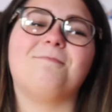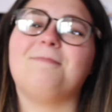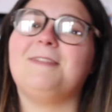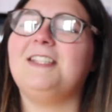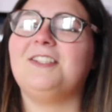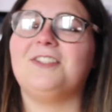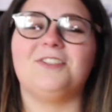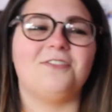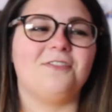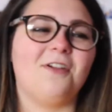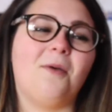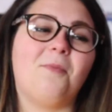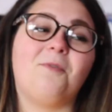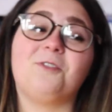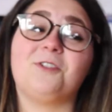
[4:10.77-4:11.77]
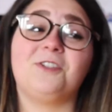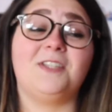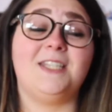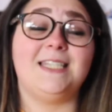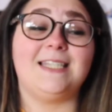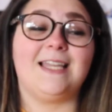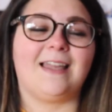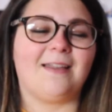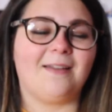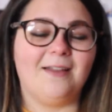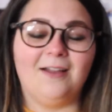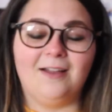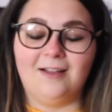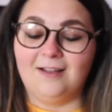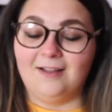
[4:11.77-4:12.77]
Me too, emotional eating.
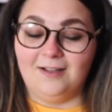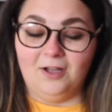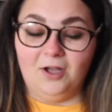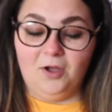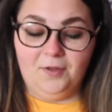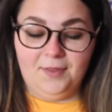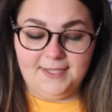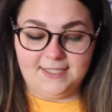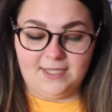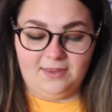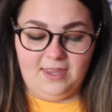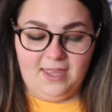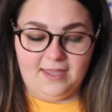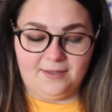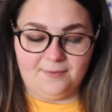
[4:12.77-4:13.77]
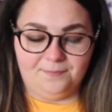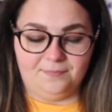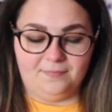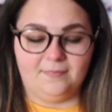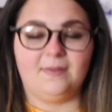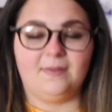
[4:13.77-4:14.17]
Oh, that's a thing.